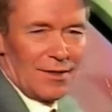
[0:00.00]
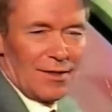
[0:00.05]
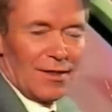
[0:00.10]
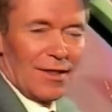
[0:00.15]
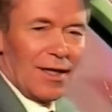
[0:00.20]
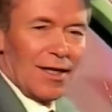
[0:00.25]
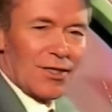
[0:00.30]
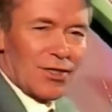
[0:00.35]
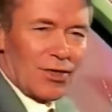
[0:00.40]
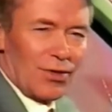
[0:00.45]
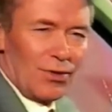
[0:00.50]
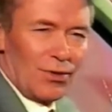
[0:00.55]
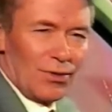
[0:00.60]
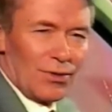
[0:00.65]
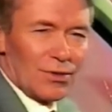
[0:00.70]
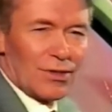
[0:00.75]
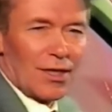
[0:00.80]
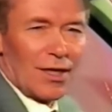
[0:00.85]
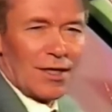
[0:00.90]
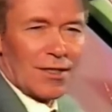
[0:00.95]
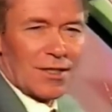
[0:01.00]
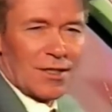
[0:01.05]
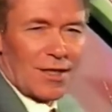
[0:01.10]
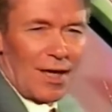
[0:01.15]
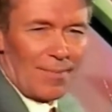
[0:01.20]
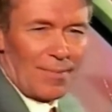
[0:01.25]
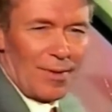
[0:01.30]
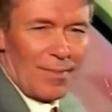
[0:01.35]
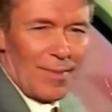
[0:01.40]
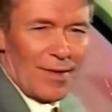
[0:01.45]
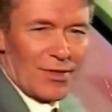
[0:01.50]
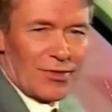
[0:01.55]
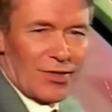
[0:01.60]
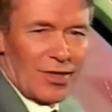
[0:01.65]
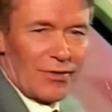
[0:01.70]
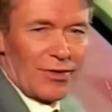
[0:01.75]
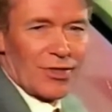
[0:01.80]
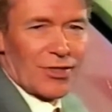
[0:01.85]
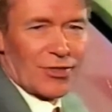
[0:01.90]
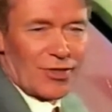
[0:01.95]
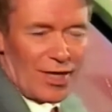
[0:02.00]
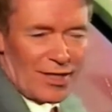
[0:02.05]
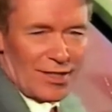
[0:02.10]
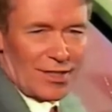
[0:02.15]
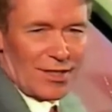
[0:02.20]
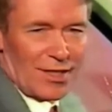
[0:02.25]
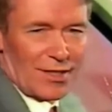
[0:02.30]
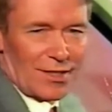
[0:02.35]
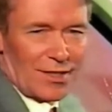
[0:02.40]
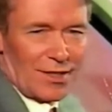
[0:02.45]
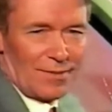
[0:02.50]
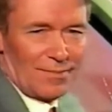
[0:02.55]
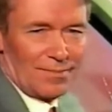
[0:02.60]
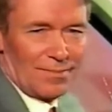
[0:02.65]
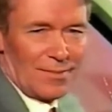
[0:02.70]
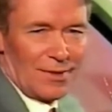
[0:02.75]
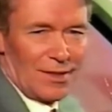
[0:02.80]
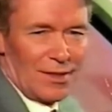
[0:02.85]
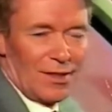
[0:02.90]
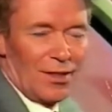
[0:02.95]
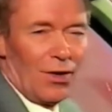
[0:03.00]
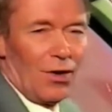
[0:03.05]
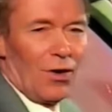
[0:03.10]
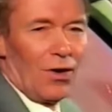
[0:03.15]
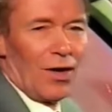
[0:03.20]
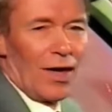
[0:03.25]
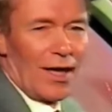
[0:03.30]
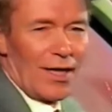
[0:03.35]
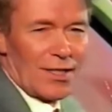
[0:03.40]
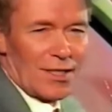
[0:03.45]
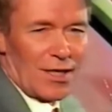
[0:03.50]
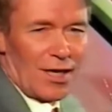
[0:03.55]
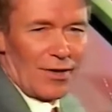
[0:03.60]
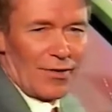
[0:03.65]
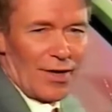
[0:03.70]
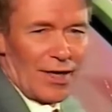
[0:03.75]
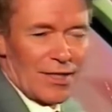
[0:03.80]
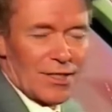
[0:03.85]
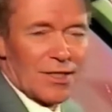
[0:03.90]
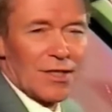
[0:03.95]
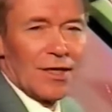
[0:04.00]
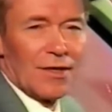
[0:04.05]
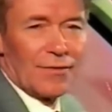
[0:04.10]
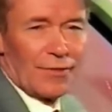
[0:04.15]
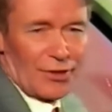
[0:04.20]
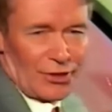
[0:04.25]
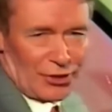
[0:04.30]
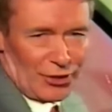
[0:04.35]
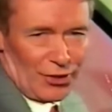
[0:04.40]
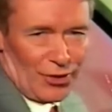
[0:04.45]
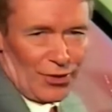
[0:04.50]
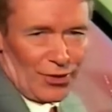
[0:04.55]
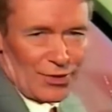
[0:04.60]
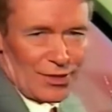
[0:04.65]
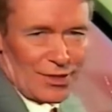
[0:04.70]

It's called a Supplementary Restraint System, or SRS for short.